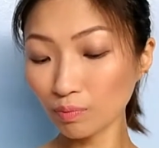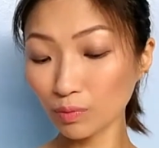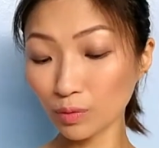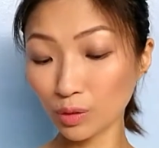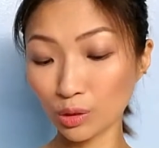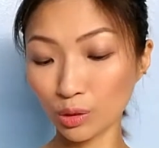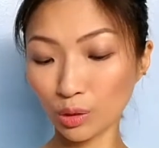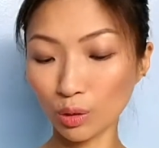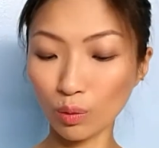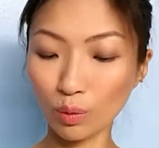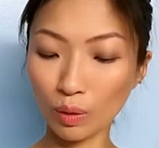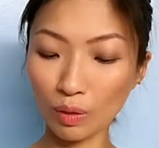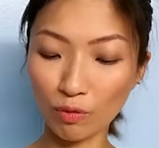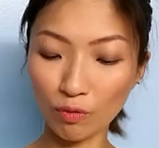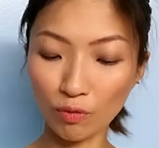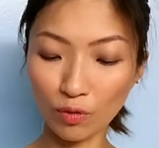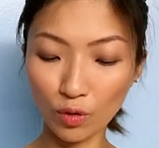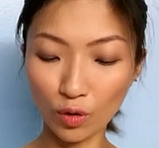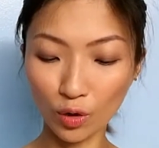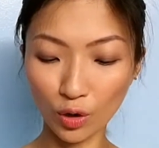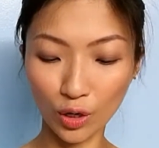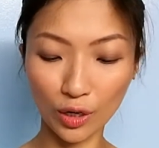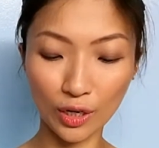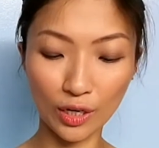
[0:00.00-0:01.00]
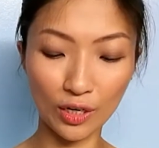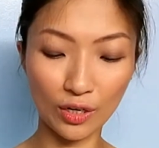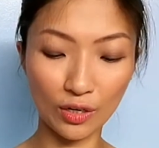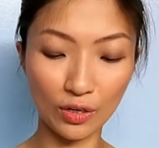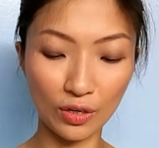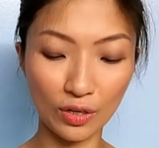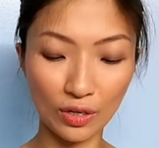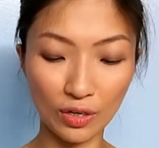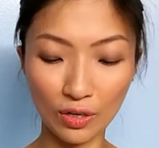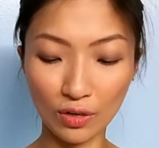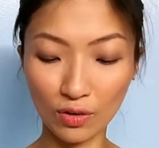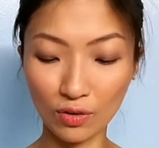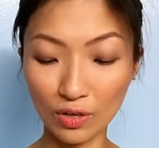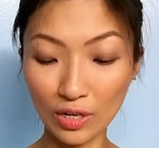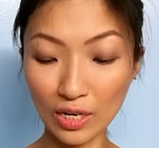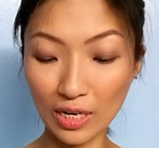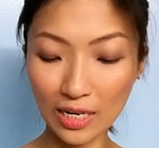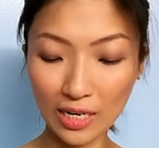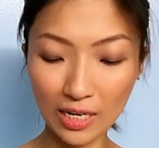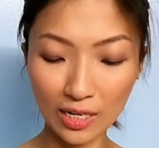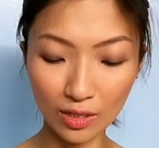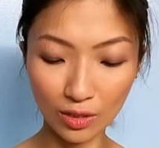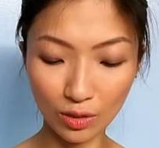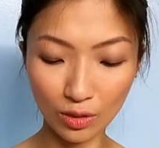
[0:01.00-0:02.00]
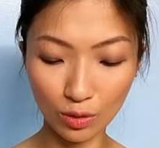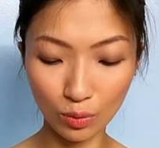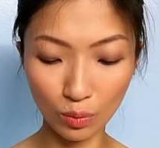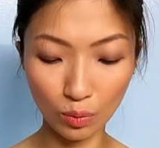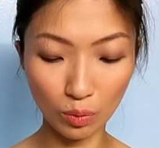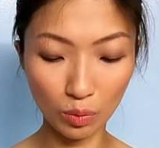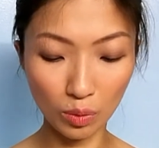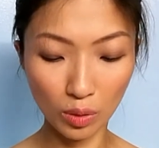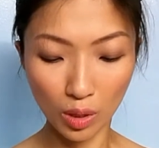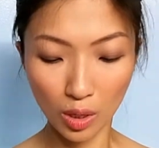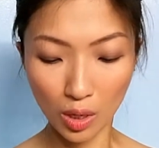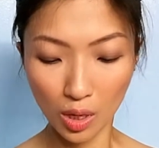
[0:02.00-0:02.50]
So if you're really into